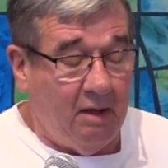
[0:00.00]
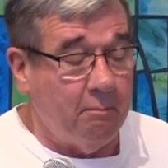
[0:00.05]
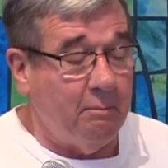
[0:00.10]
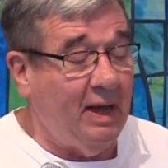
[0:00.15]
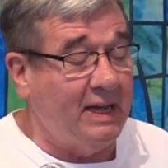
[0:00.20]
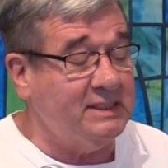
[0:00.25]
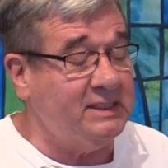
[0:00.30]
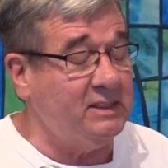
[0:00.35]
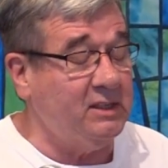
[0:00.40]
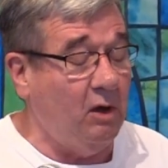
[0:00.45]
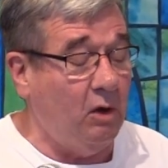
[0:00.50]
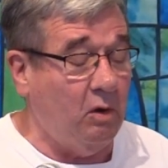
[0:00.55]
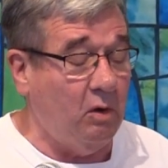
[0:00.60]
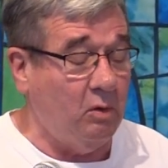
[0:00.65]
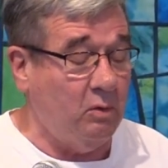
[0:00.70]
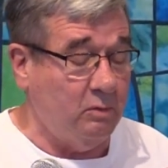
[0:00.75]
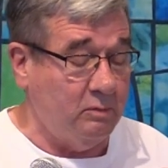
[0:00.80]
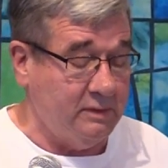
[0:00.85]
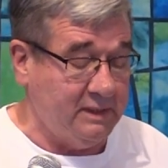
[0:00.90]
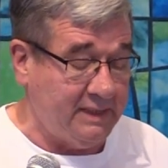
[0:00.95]
my
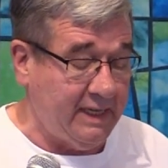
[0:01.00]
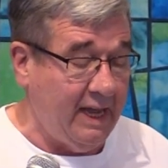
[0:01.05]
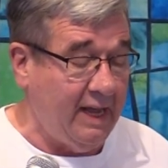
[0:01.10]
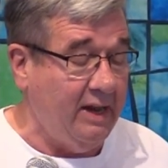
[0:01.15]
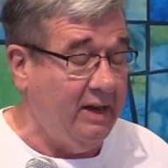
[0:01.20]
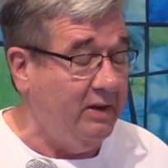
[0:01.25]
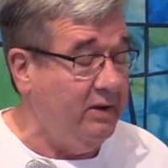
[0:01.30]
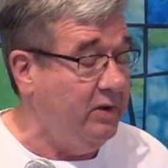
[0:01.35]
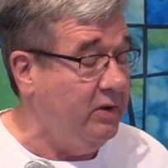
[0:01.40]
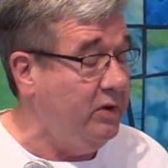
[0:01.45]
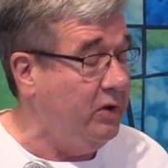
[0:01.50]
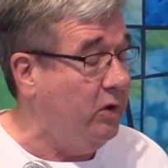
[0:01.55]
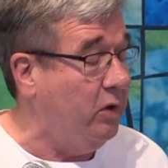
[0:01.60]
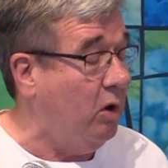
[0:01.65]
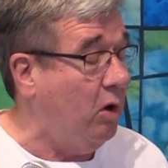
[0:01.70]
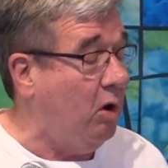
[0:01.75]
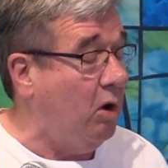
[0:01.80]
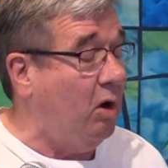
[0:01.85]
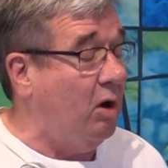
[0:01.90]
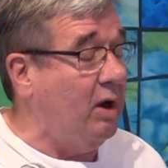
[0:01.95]
soul's in
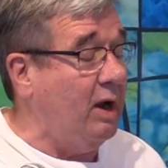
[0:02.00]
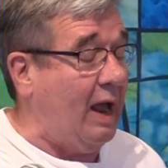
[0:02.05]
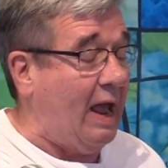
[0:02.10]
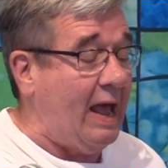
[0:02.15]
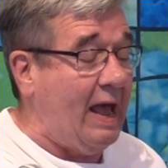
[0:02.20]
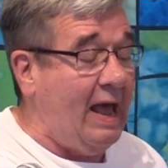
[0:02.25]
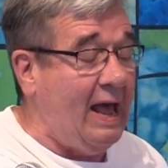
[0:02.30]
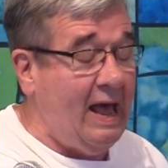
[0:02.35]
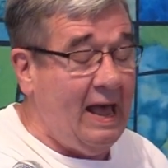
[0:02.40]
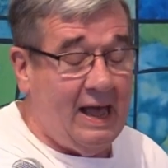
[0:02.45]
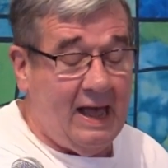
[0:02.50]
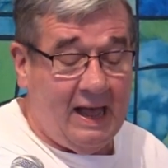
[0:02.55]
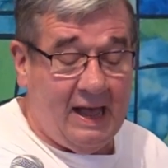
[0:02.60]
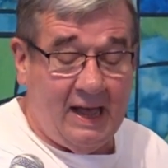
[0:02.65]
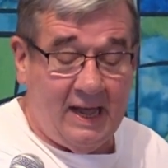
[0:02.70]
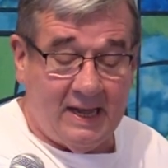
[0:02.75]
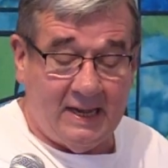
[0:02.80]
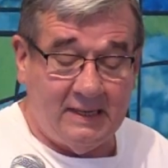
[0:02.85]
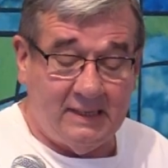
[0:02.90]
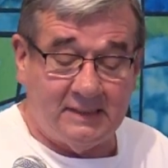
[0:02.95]
your
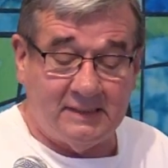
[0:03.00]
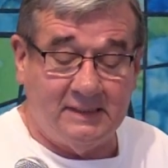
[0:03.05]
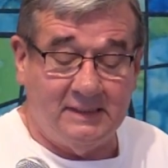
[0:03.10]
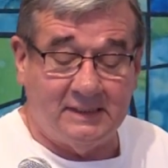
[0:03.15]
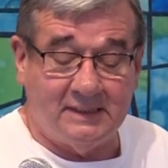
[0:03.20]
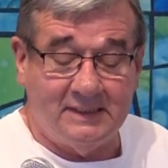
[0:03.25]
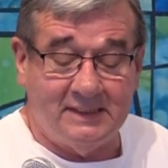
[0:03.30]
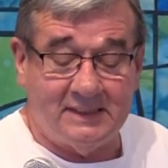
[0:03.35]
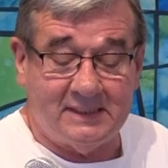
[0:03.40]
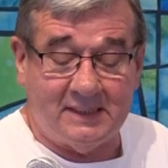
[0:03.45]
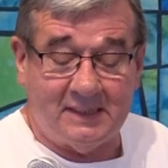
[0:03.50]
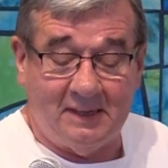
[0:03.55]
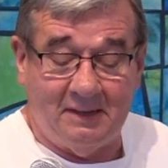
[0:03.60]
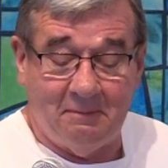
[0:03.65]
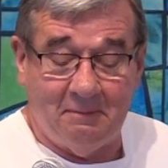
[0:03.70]
hands.